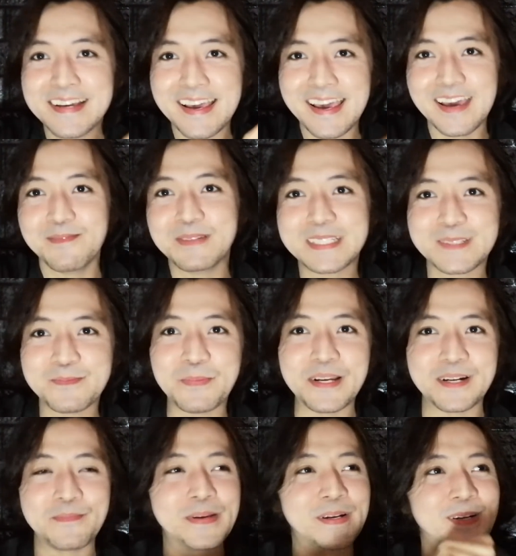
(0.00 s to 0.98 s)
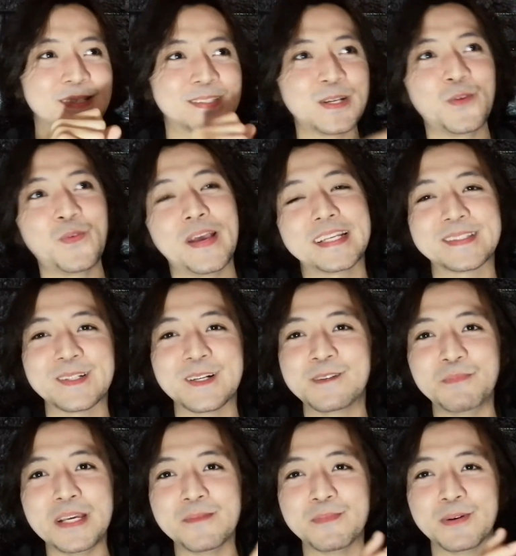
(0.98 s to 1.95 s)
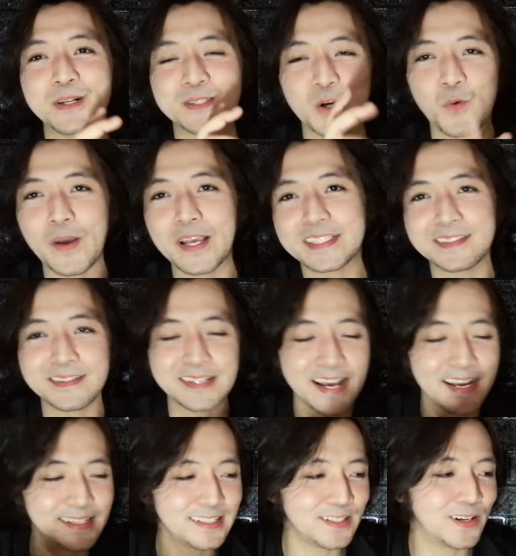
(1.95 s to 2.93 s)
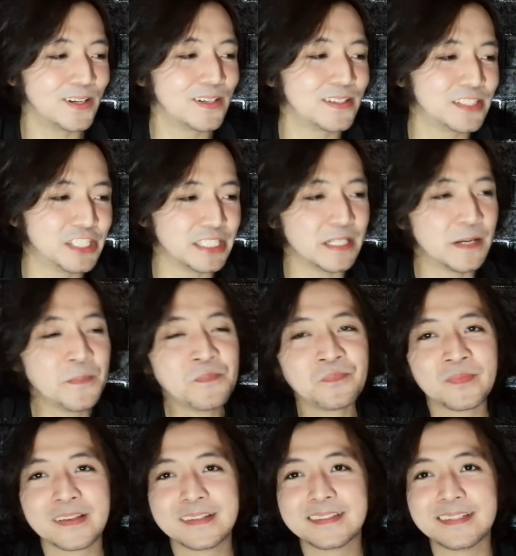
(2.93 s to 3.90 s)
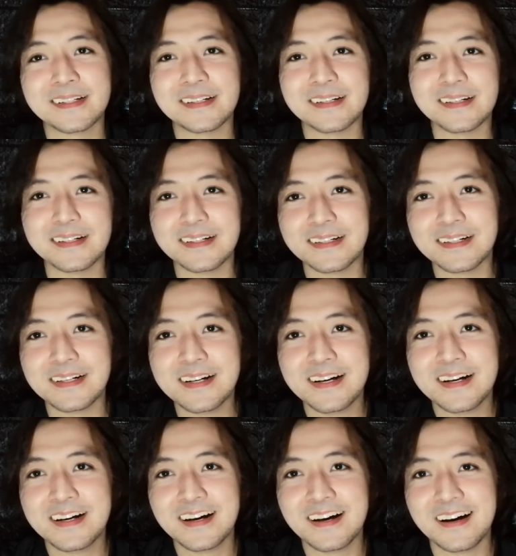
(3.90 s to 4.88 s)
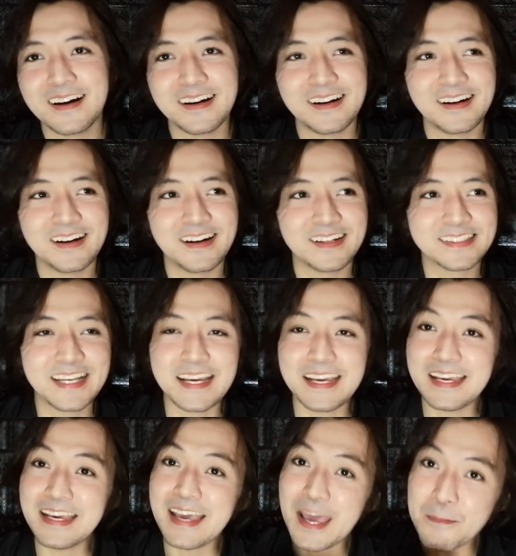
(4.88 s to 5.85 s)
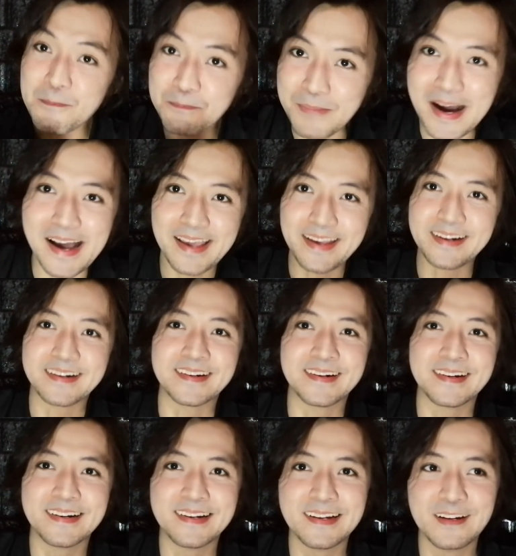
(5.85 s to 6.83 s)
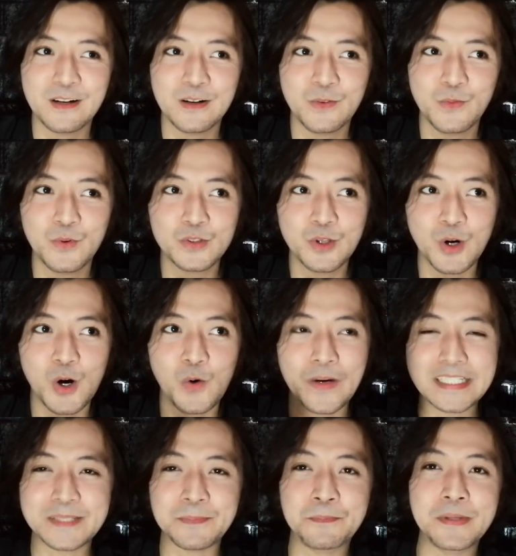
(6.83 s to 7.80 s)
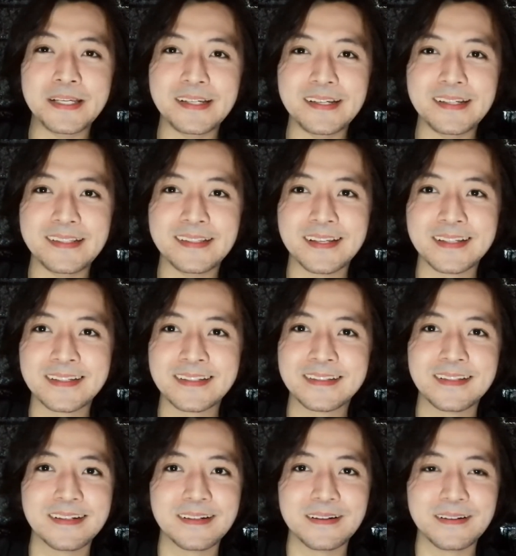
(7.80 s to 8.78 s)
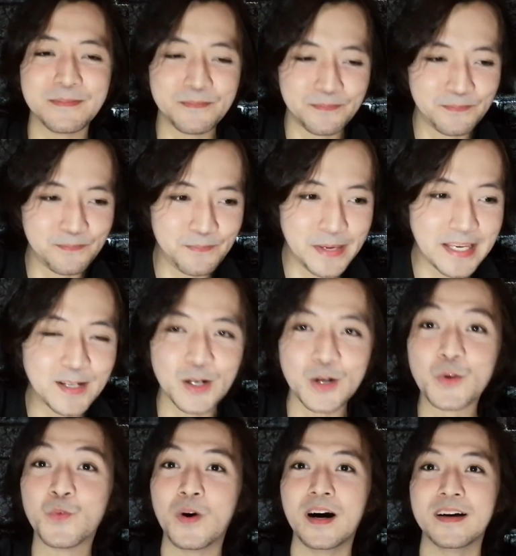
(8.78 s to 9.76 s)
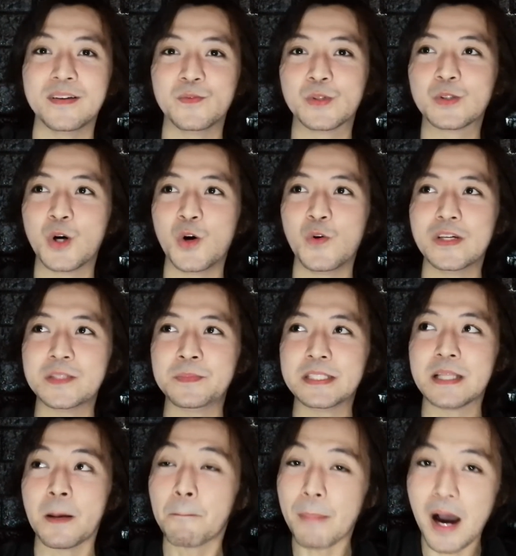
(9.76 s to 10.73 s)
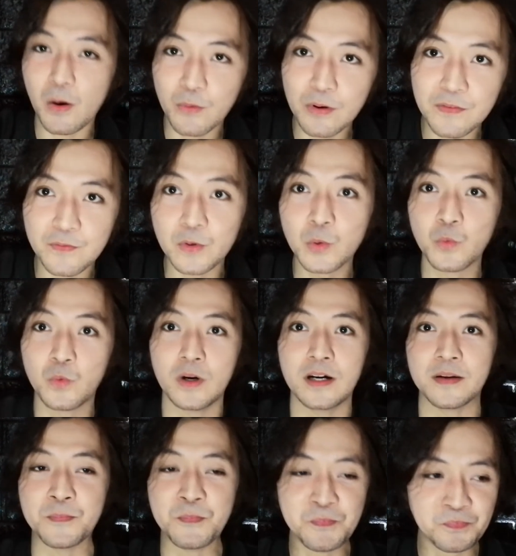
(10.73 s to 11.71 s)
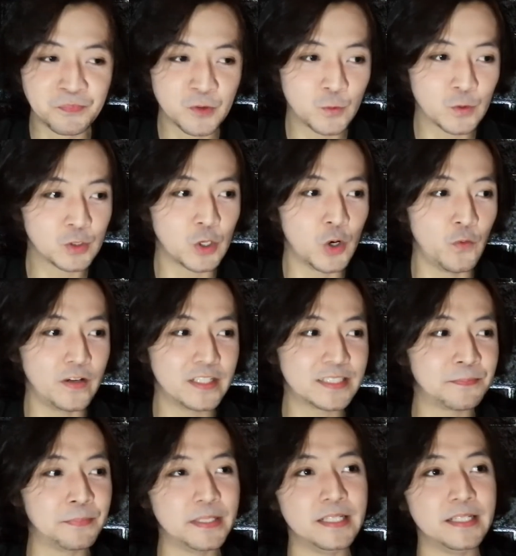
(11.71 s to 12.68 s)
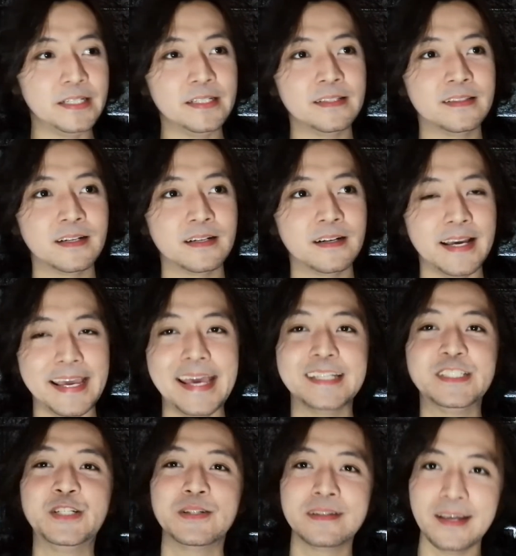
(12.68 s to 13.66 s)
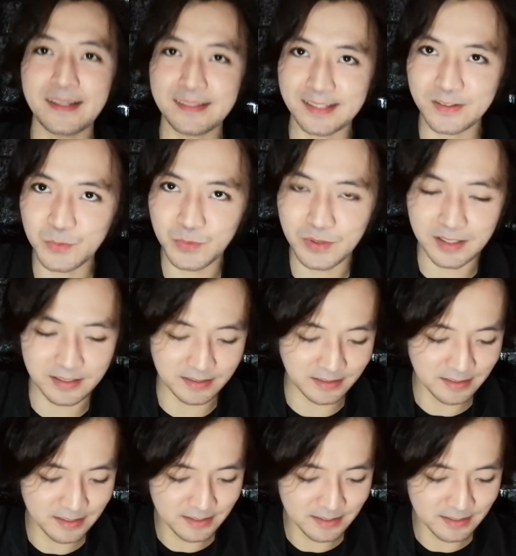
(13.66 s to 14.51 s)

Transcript: hemisphere, because the western people, the western ideology, the empire would always be the bigger one, would always be the powerful one, would always be the educated one.